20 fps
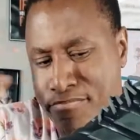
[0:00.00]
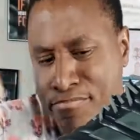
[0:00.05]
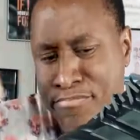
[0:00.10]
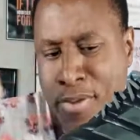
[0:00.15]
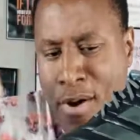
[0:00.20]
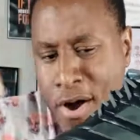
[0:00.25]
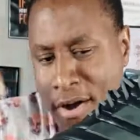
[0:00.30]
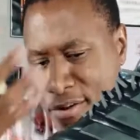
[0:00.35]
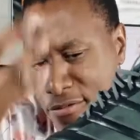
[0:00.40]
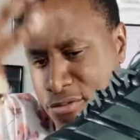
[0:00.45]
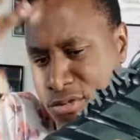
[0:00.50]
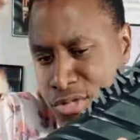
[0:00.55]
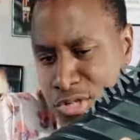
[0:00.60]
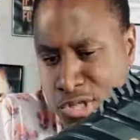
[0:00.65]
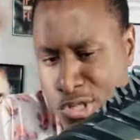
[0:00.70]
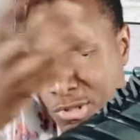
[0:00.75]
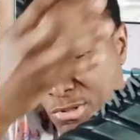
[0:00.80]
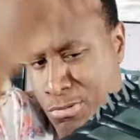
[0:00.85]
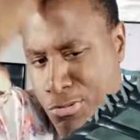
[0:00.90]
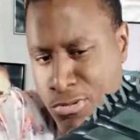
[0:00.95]
part of the
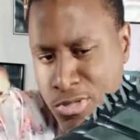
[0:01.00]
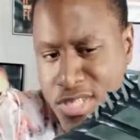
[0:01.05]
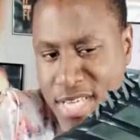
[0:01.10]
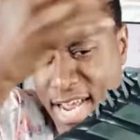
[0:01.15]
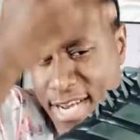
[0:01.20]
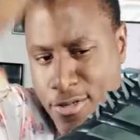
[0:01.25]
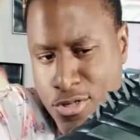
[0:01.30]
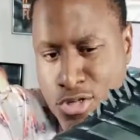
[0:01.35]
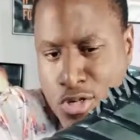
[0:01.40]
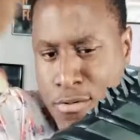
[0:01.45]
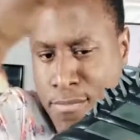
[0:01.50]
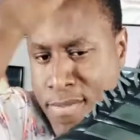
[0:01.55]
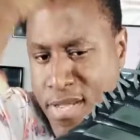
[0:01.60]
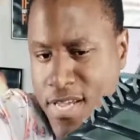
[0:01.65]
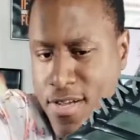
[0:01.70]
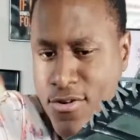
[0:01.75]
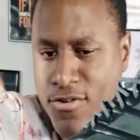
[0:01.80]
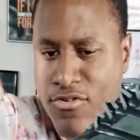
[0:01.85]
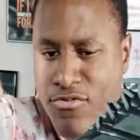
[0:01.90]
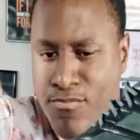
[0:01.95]
shoes that should
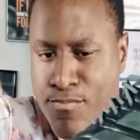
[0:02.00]
be